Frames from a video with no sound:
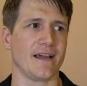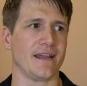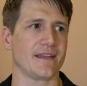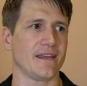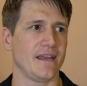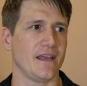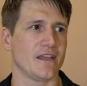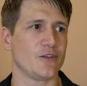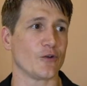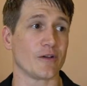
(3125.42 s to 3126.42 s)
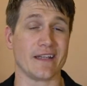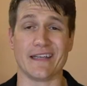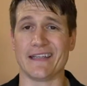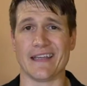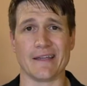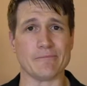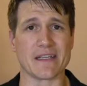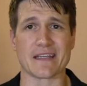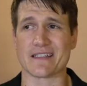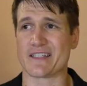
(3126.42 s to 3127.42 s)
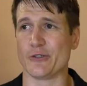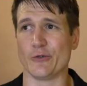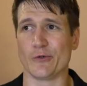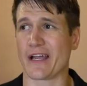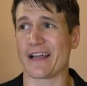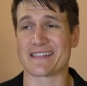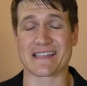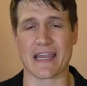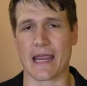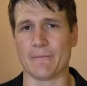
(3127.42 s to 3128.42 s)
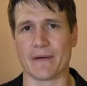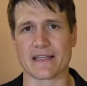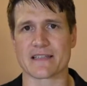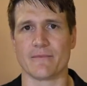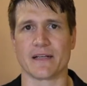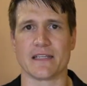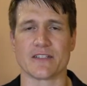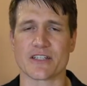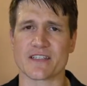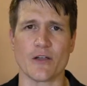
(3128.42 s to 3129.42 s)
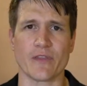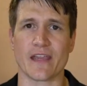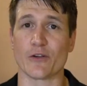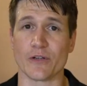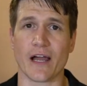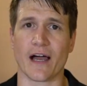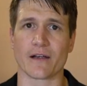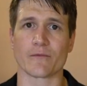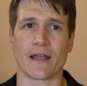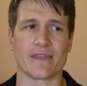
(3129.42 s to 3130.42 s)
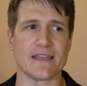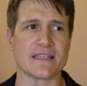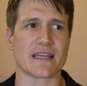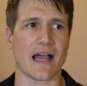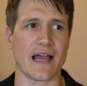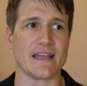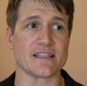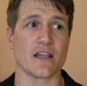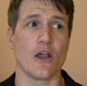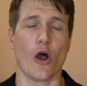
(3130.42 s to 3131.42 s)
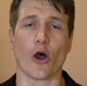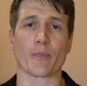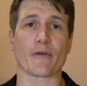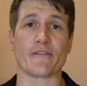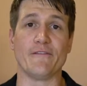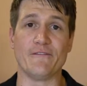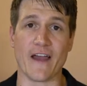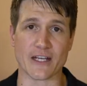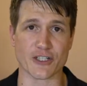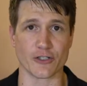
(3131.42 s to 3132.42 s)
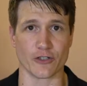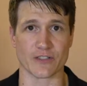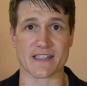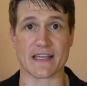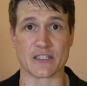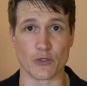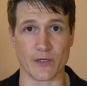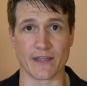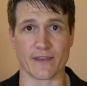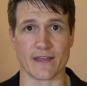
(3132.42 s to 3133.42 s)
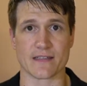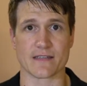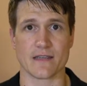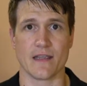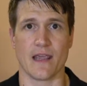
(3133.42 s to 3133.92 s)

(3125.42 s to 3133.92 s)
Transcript: like, you're an idiot because you got scammed by somebody and just know that you're not, right? These guys are professionals at doing this.